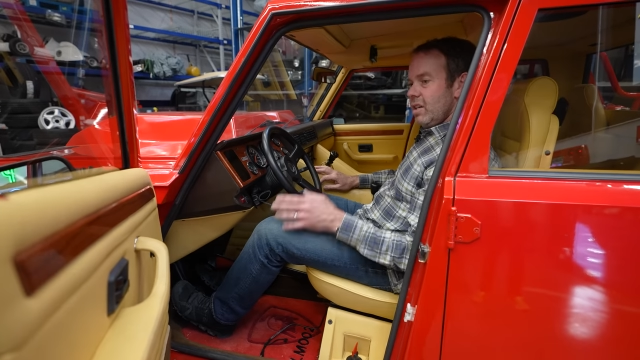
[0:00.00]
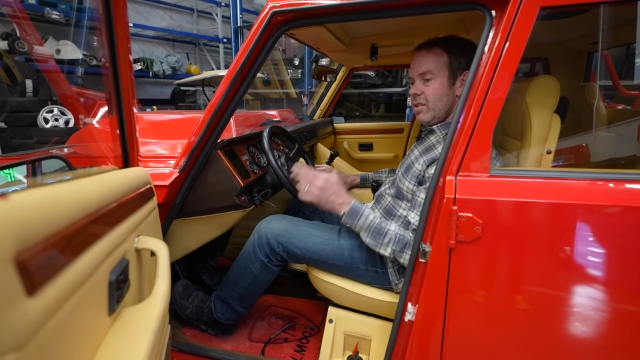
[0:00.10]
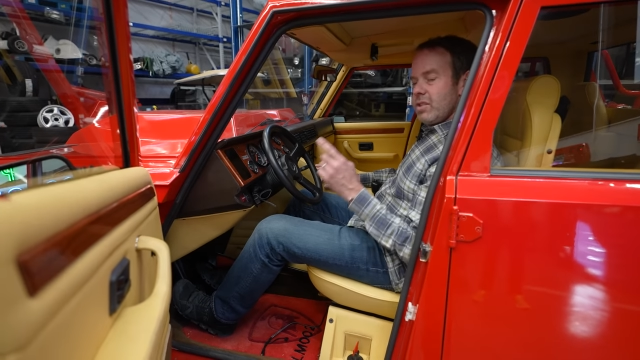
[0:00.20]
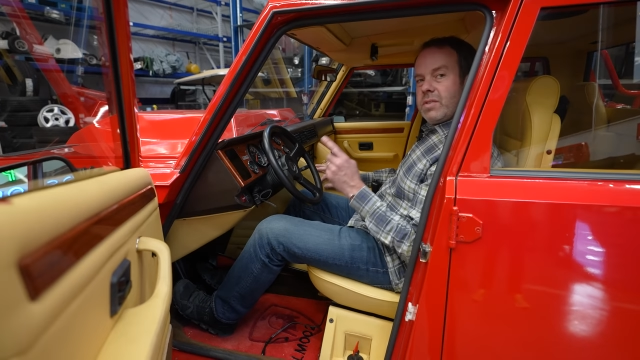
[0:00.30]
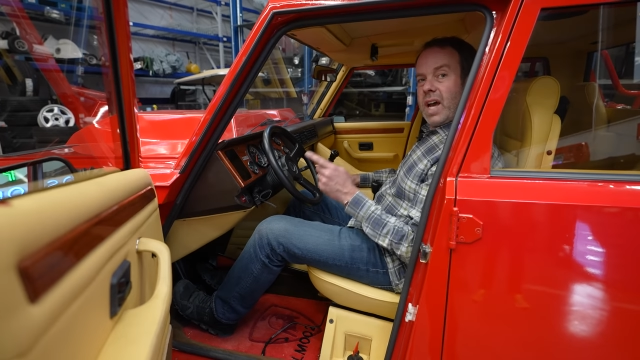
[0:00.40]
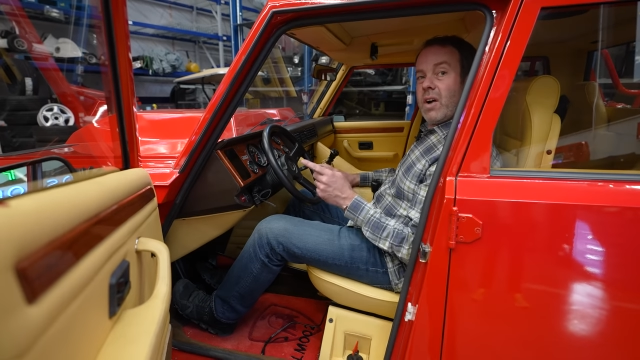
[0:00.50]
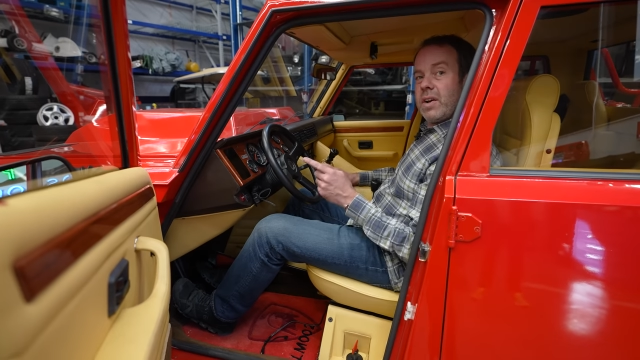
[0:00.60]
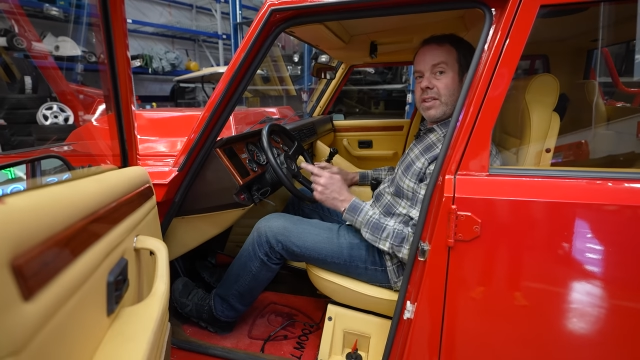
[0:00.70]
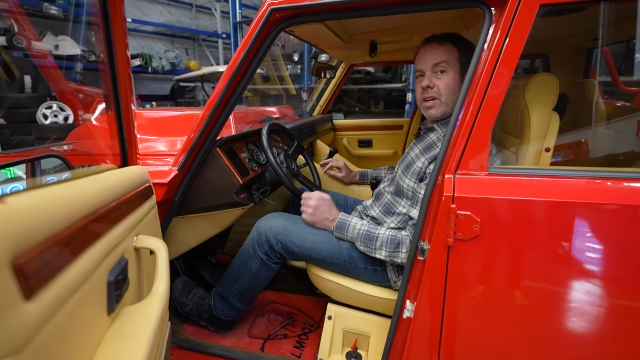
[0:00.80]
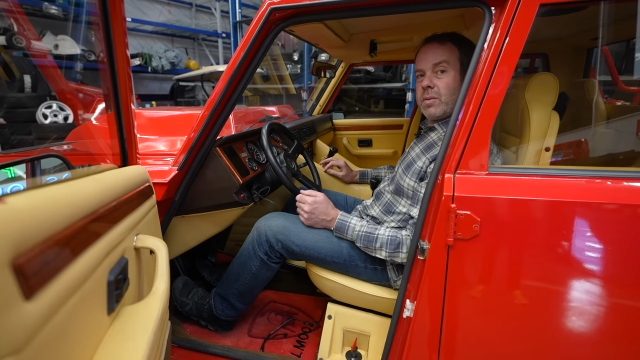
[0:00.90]
So now
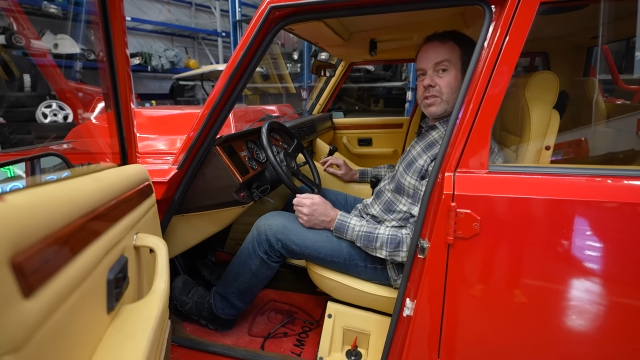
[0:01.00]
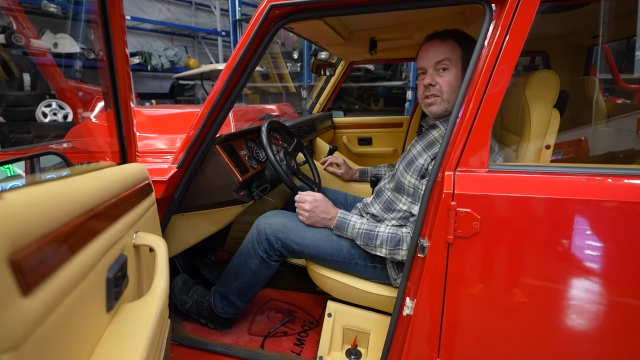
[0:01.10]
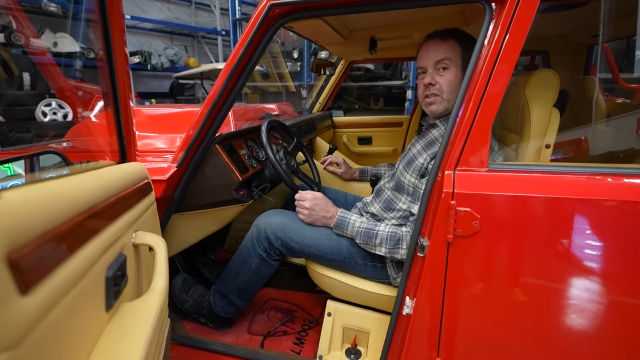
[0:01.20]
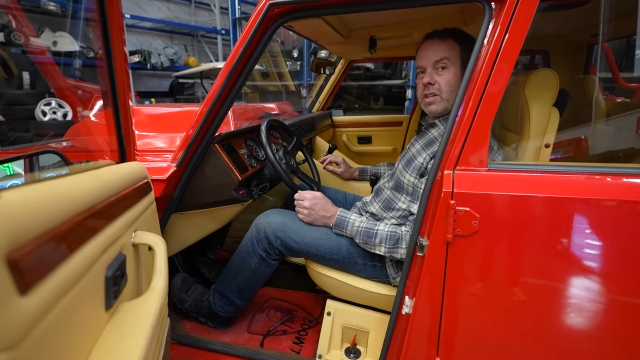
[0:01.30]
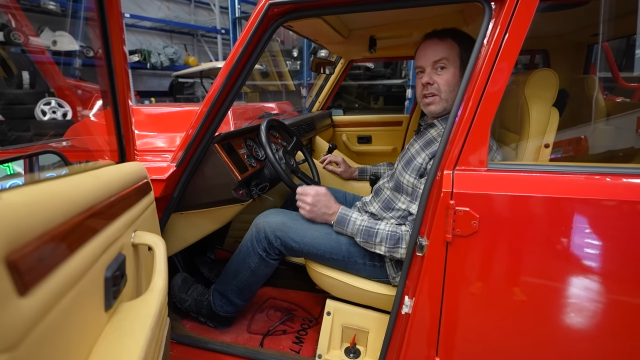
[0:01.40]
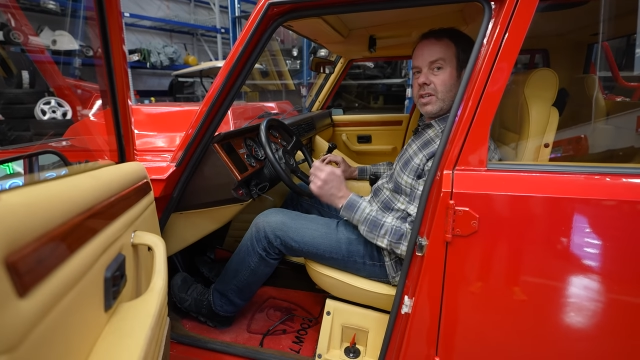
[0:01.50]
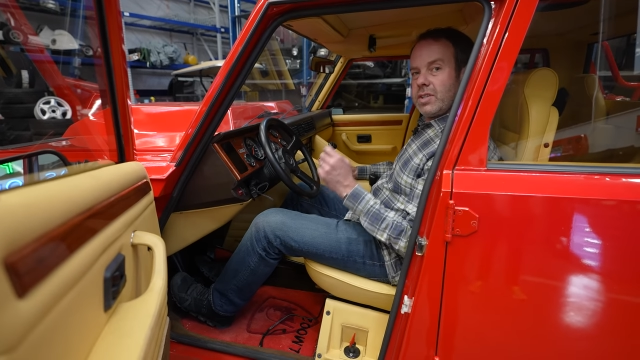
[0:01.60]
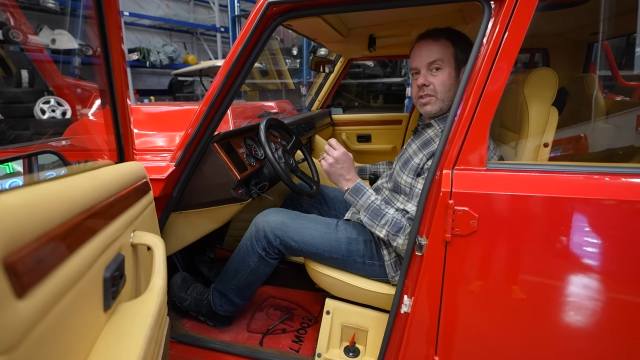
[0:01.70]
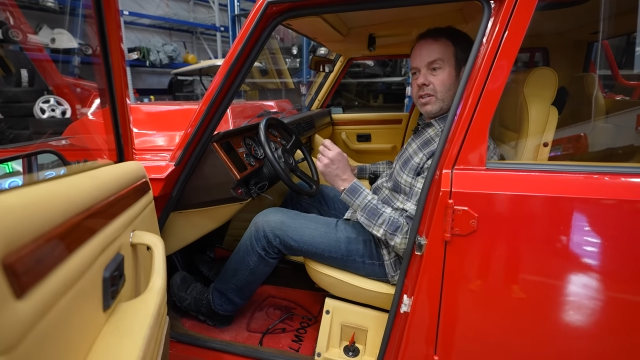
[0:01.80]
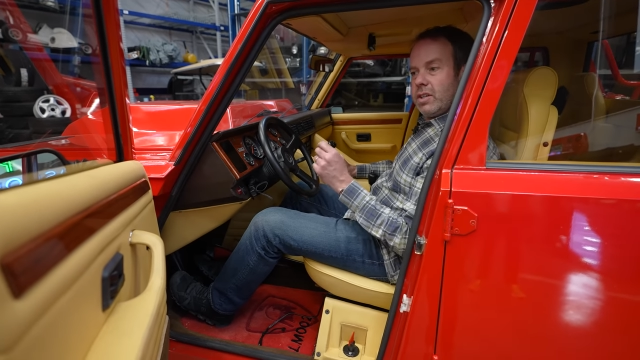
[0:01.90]
I think we should look
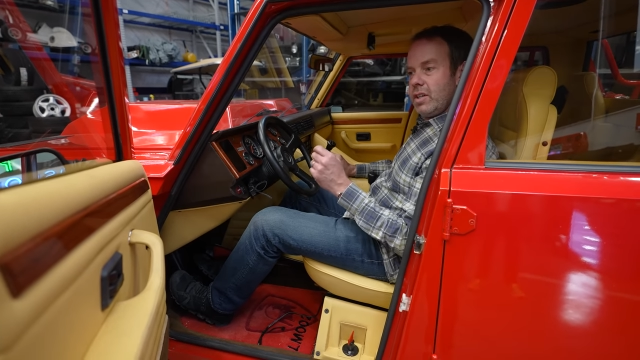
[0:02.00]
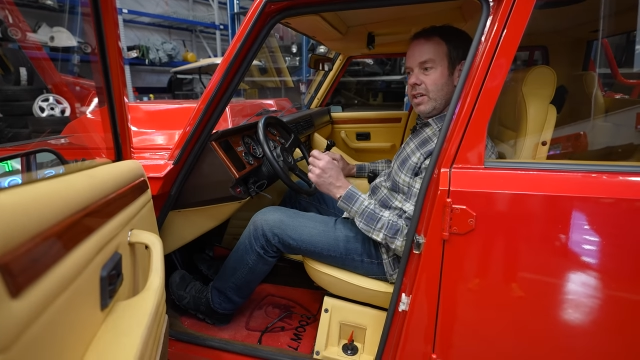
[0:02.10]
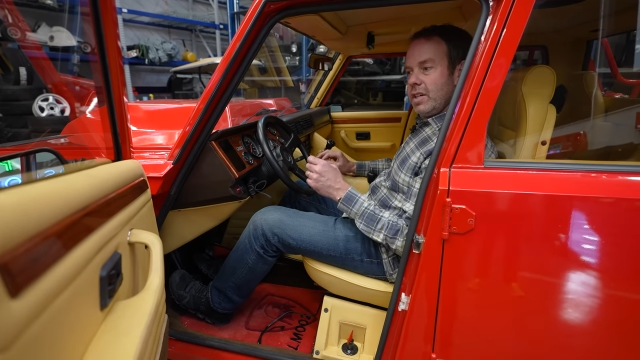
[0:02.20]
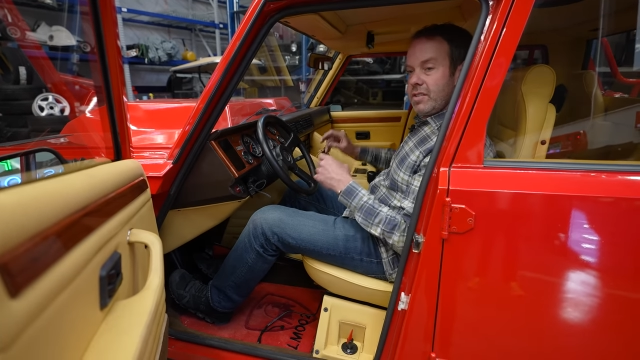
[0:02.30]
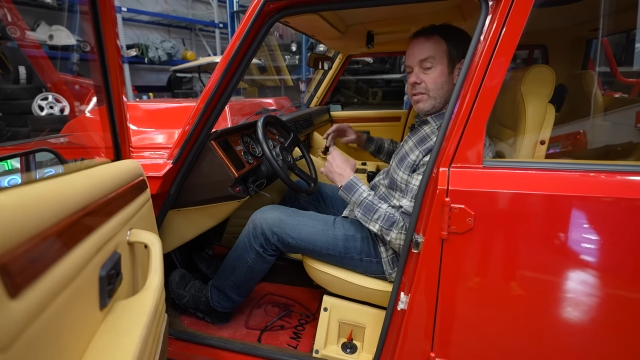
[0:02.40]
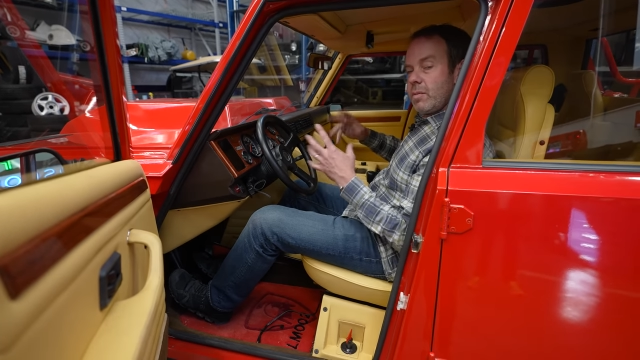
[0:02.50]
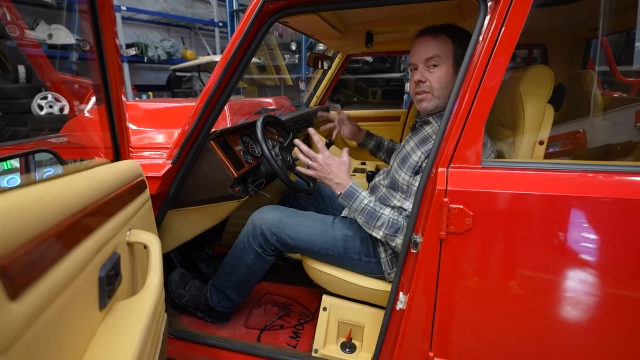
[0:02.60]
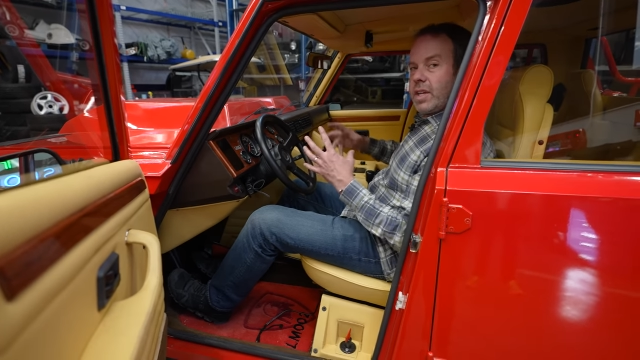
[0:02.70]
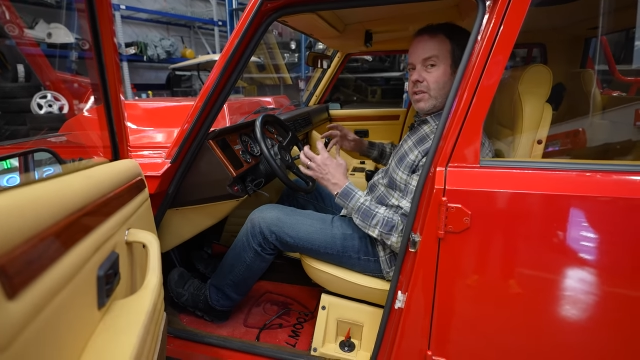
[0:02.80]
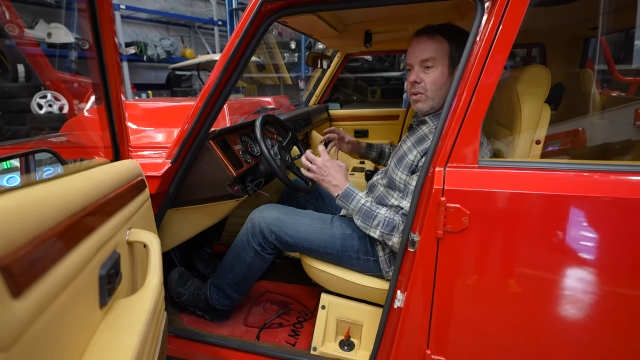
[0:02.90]
under the hood and see where all that